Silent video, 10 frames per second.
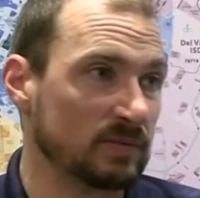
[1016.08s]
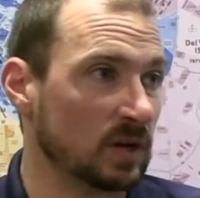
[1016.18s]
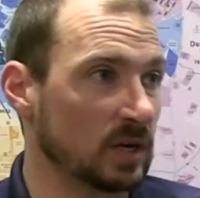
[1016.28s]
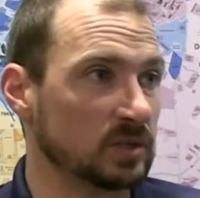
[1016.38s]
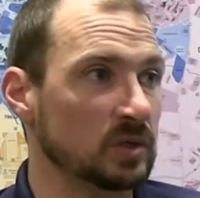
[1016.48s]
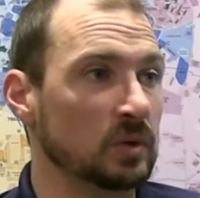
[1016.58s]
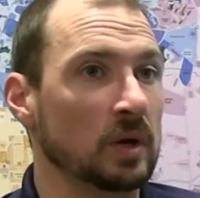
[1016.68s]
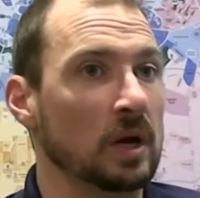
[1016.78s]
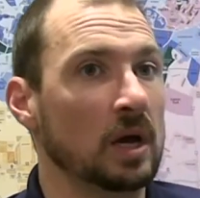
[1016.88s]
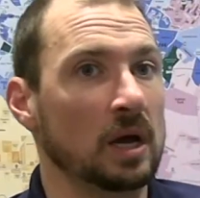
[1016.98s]
I've talked
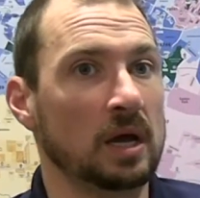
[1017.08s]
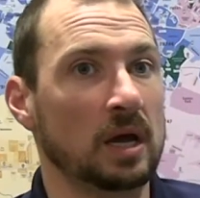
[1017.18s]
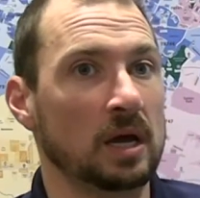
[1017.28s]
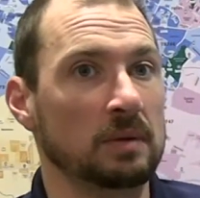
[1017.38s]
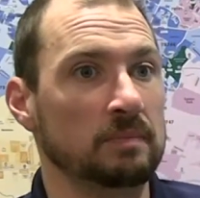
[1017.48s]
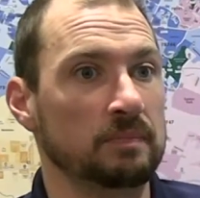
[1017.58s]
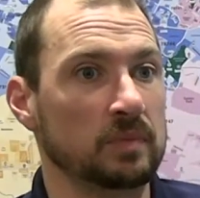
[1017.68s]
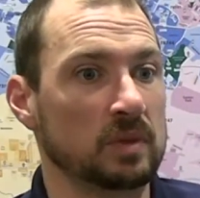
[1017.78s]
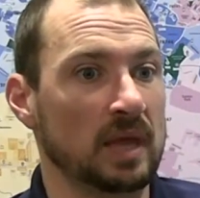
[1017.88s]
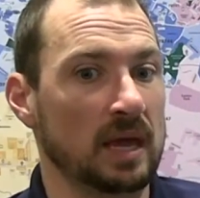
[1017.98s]
to
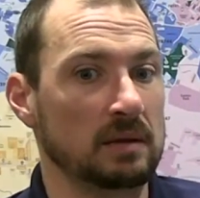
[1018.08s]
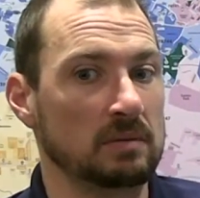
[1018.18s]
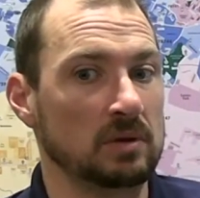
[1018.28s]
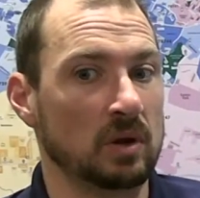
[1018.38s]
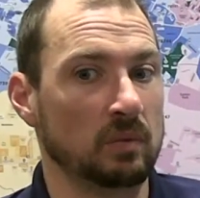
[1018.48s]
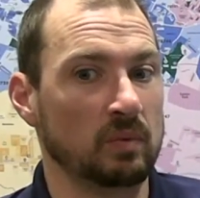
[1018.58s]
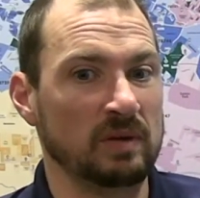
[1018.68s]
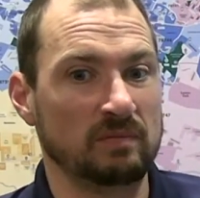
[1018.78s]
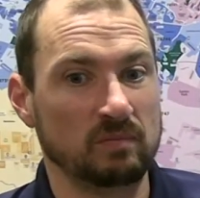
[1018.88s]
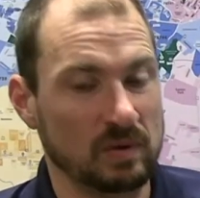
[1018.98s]
that
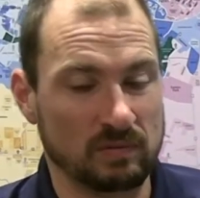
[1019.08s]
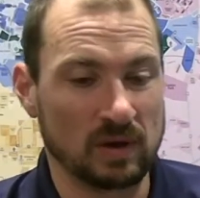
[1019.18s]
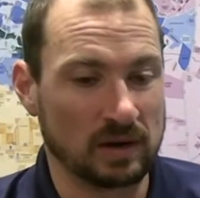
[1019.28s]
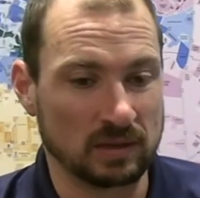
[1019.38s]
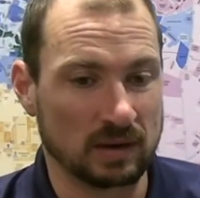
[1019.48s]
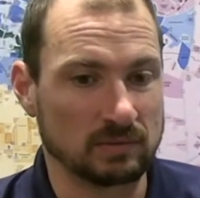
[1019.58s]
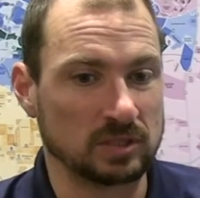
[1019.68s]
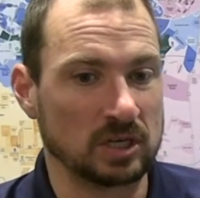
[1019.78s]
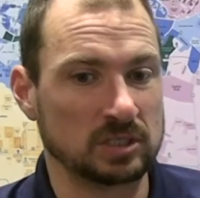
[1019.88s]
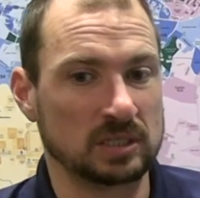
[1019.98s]
we've gotten to the
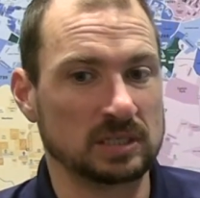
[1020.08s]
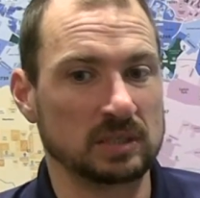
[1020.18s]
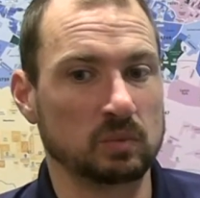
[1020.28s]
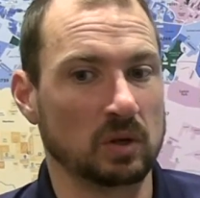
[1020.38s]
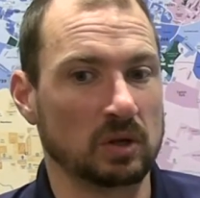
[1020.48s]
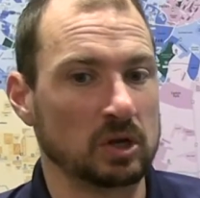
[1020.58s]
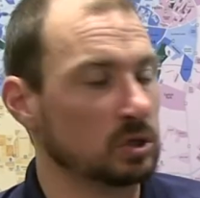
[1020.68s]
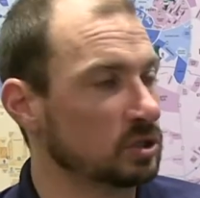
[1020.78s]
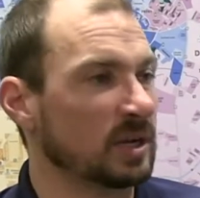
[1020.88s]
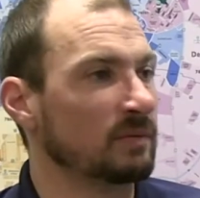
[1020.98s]
conversation. I said, well, are you
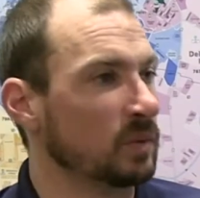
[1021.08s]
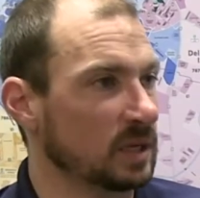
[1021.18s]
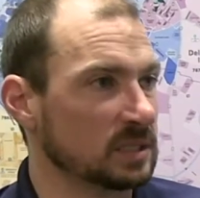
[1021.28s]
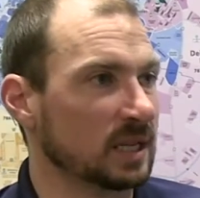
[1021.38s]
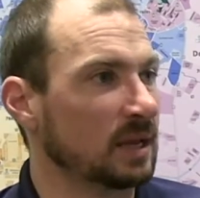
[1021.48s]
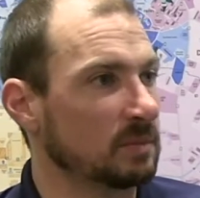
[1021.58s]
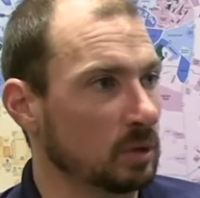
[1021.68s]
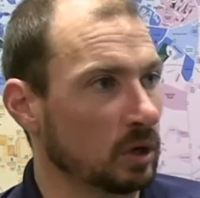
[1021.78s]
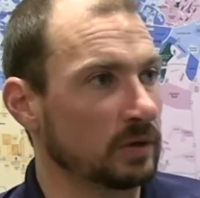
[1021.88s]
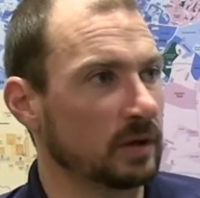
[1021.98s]
sure David Weekley is allowed to
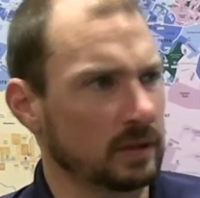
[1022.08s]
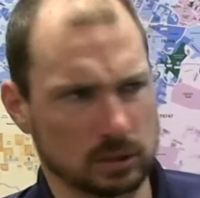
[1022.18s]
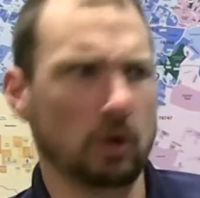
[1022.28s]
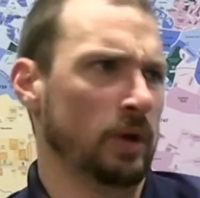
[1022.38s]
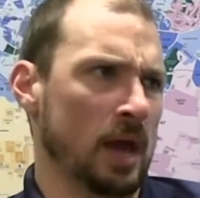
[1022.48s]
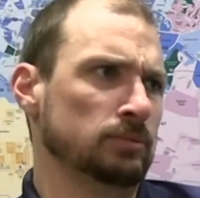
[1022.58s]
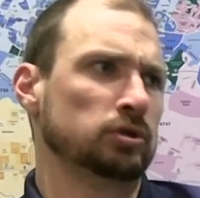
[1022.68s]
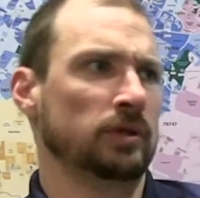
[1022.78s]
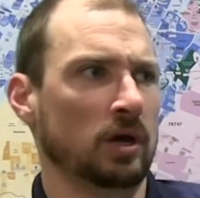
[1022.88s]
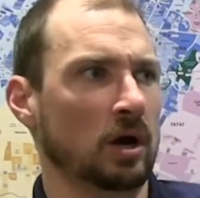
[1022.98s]
build in there? And they say, oh yeah, I'm
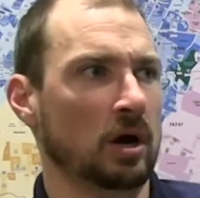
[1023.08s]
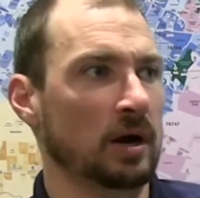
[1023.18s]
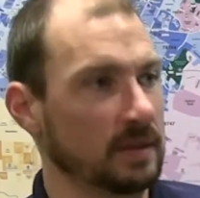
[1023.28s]
sure they are.